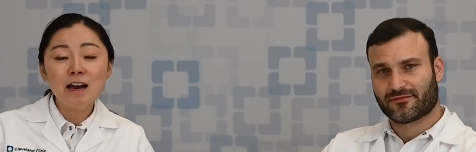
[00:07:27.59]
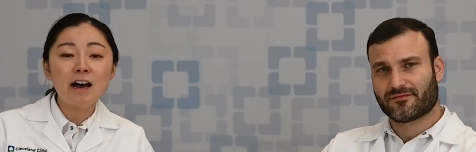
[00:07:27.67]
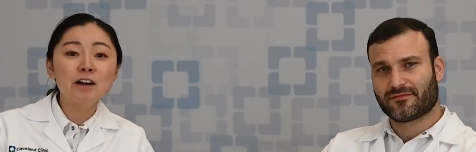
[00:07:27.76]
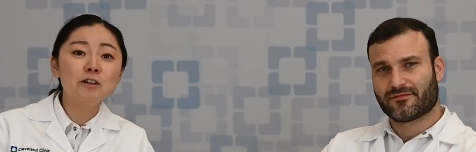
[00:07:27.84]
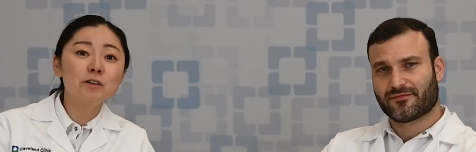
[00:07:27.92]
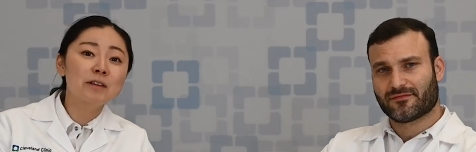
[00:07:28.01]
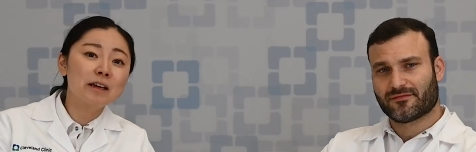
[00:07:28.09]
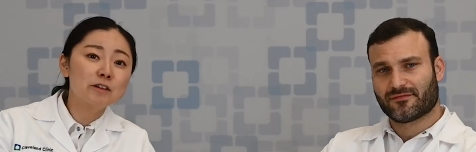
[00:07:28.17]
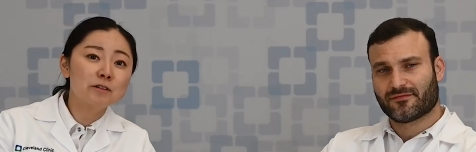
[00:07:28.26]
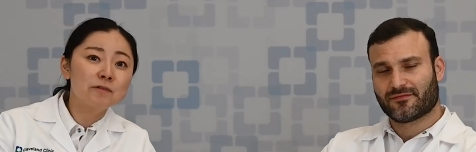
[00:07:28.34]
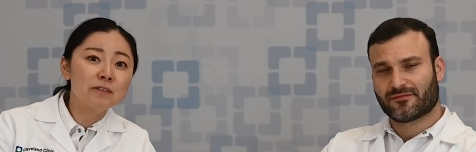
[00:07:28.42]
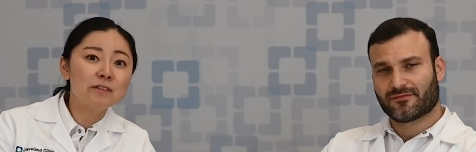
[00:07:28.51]
Speaker 1: Under the age
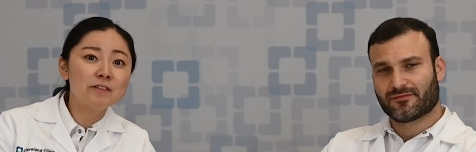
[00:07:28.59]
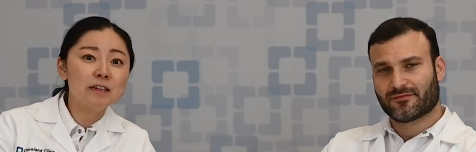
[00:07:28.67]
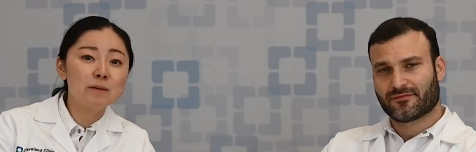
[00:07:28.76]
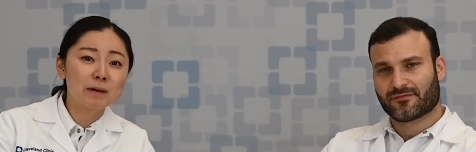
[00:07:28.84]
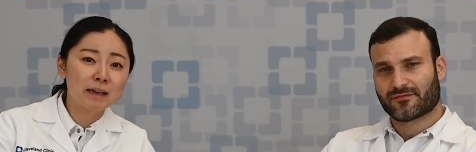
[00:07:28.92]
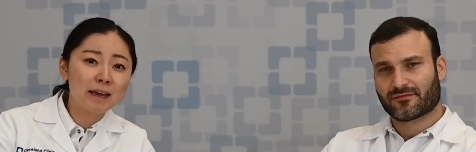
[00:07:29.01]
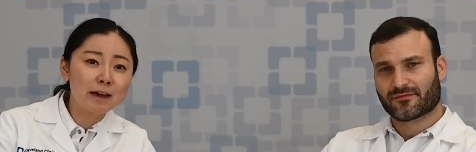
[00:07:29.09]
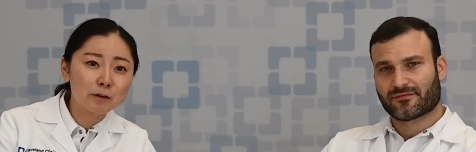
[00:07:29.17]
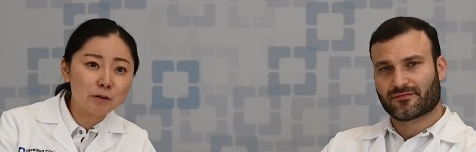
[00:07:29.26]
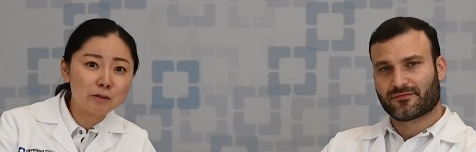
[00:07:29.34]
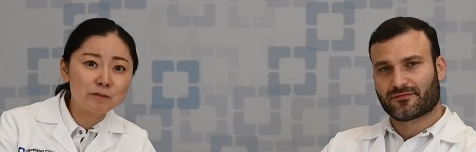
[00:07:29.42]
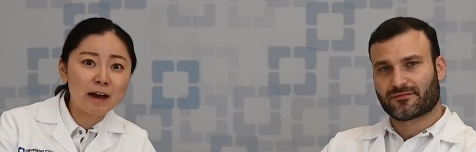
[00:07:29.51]
of 50, a
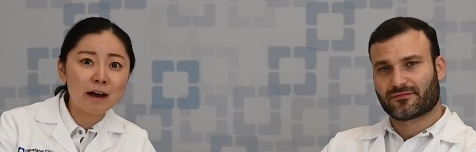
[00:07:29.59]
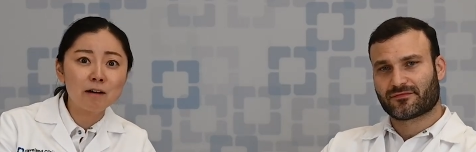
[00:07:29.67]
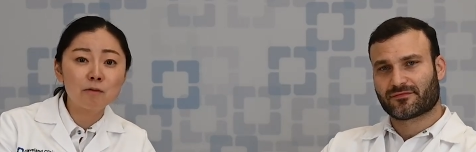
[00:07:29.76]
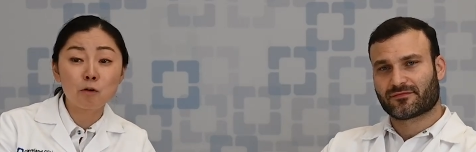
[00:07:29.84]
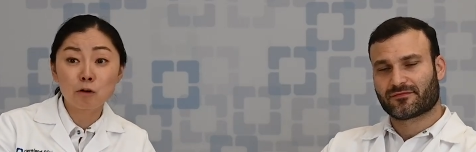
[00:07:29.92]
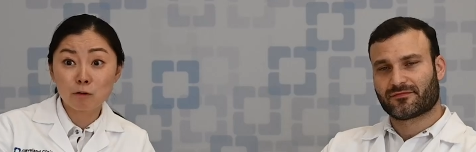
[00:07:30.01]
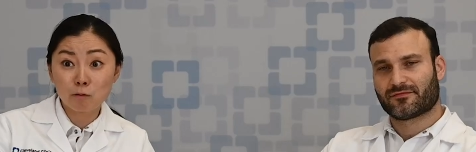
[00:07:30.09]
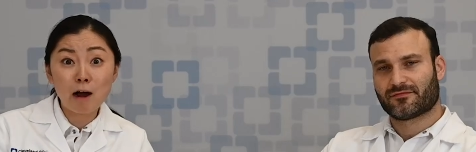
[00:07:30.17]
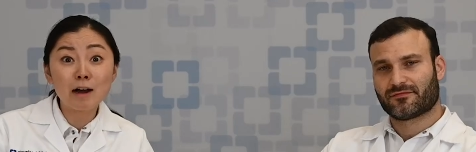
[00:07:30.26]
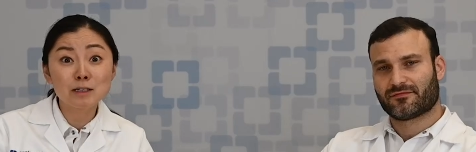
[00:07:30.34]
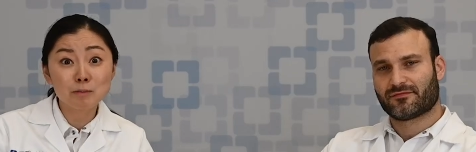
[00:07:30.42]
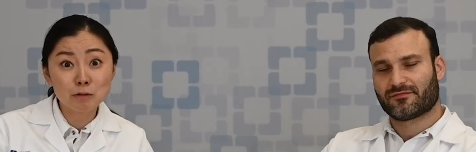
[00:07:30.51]
mechanical valve or a
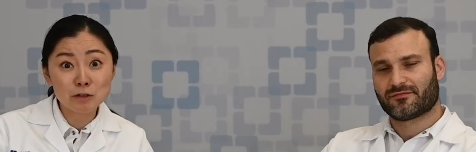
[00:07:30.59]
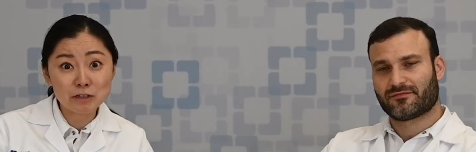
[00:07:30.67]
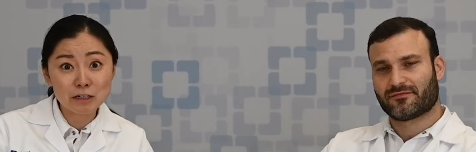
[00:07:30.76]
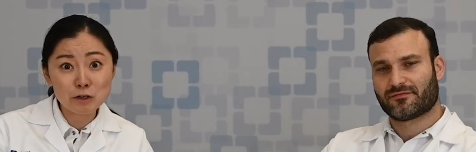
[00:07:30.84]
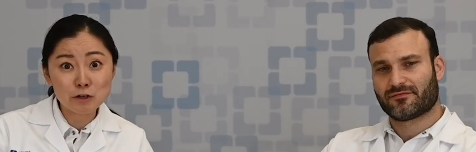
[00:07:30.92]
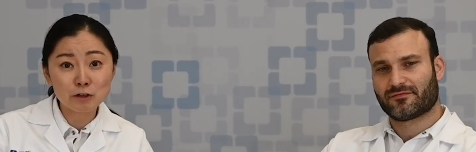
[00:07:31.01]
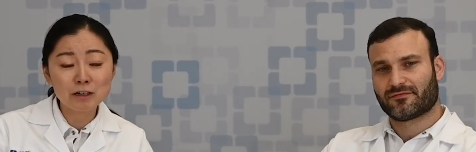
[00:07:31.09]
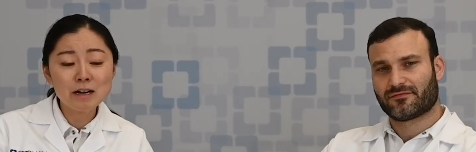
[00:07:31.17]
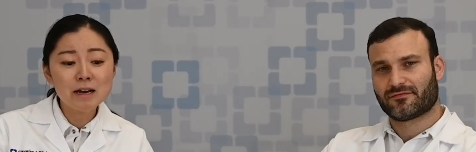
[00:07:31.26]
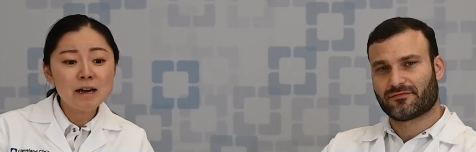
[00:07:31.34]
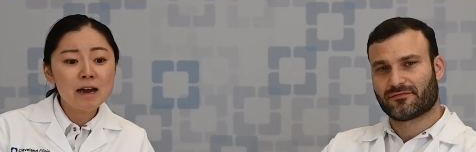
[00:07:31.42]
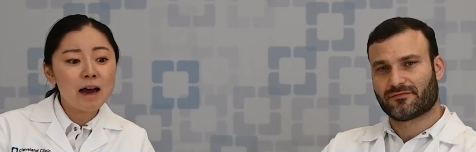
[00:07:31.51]
Ross procedure.
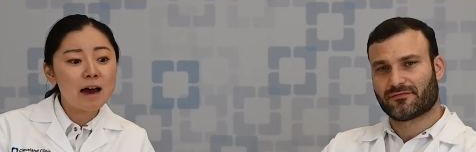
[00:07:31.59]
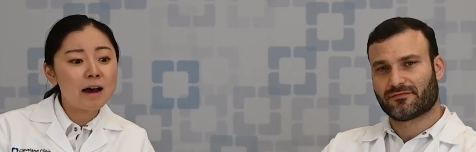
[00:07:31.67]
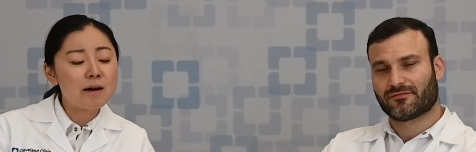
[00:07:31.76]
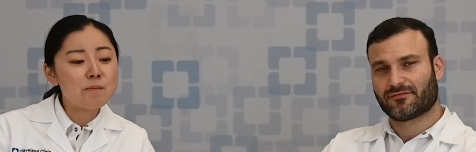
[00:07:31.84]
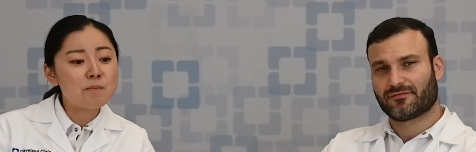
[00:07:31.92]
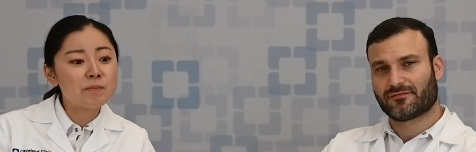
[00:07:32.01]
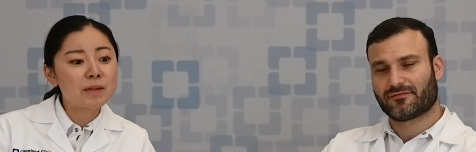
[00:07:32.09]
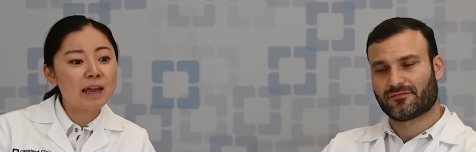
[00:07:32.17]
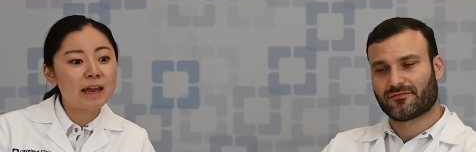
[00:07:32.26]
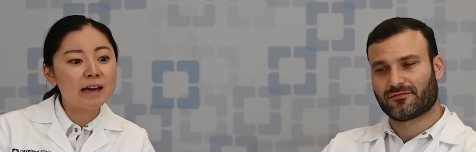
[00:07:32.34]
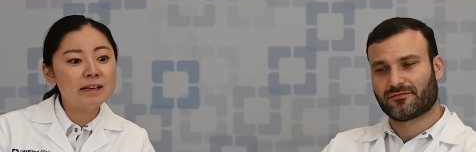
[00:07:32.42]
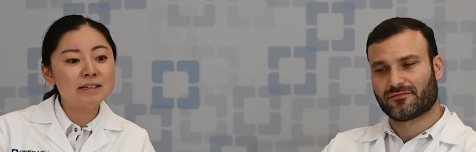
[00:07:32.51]
Um,
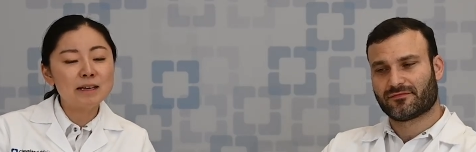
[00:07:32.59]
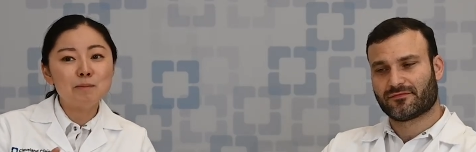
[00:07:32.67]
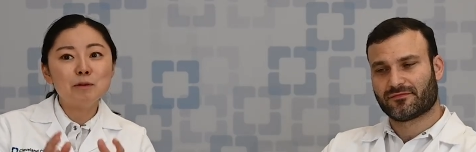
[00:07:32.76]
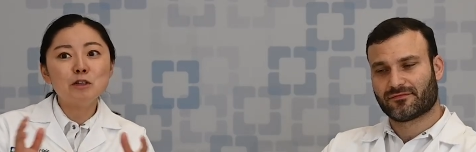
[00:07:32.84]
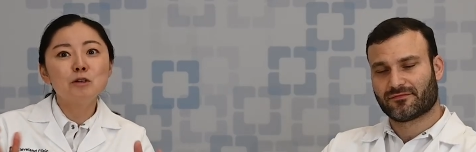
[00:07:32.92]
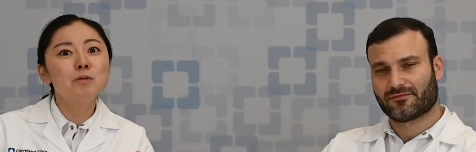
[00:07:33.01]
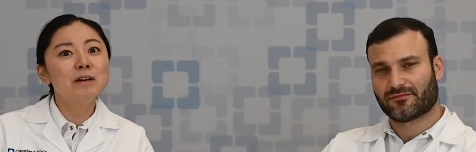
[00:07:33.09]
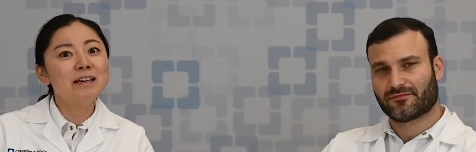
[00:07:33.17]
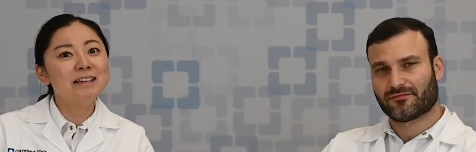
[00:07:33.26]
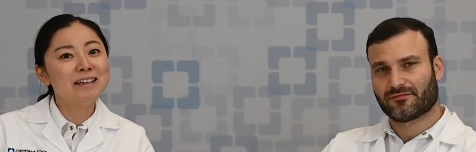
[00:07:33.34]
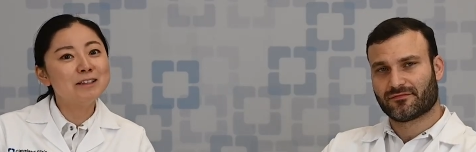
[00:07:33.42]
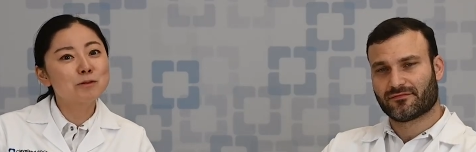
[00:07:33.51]
and in
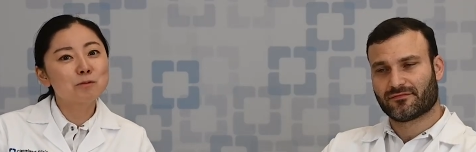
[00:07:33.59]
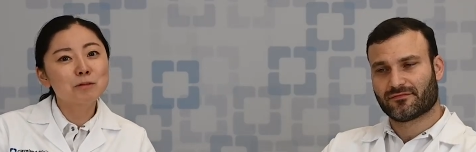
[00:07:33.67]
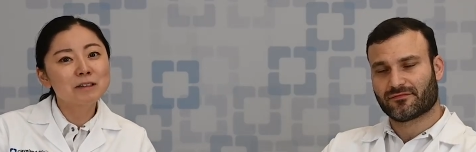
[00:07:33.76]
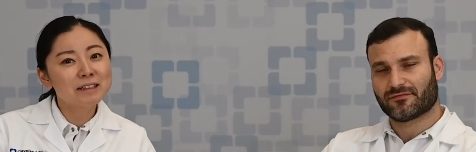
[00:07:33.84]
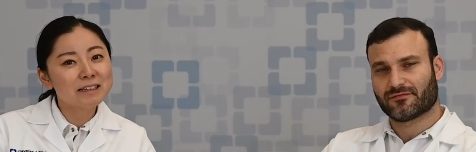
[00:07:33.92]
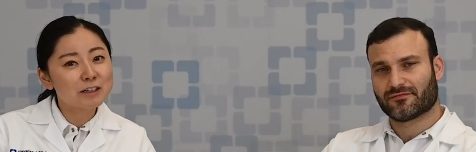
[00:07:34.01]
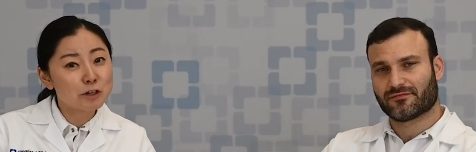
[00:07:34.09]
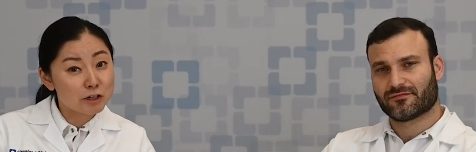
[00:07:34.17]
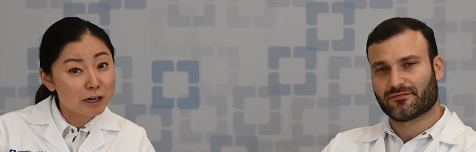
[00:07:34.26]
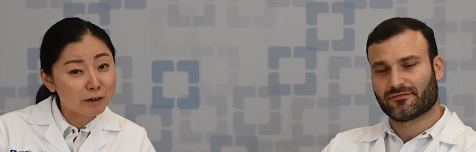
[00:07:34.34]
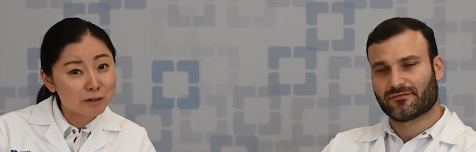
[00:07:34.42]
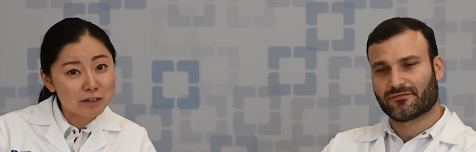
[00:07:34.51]
between, it's really a
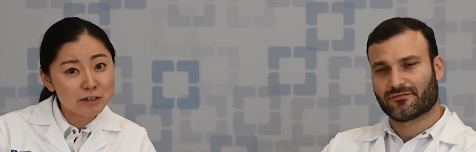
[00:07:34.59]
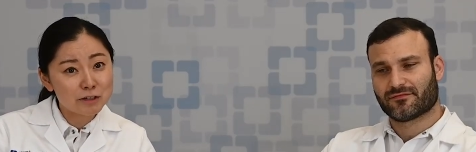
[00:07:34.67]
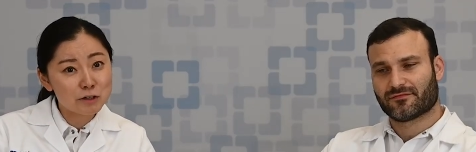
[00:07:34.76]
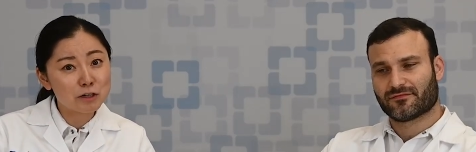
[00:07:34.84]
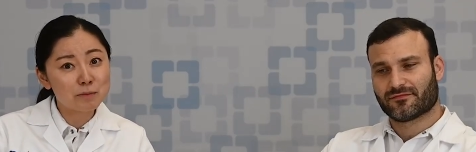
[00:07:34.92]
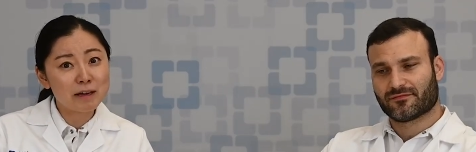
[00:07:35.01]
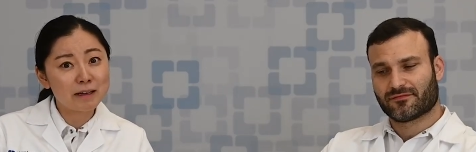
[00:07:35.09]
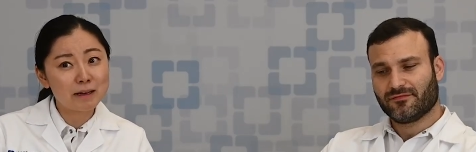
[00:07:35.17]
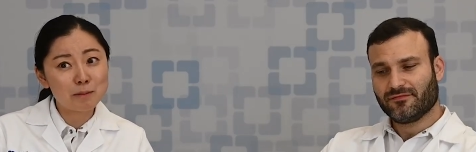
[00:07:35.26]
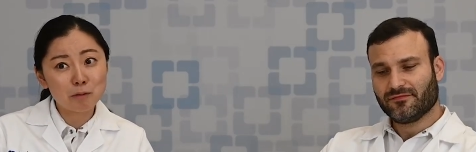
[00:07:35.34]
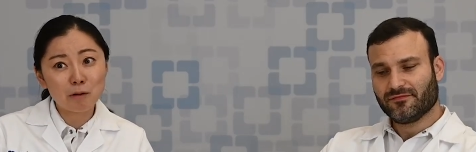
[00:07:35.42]
shared decision making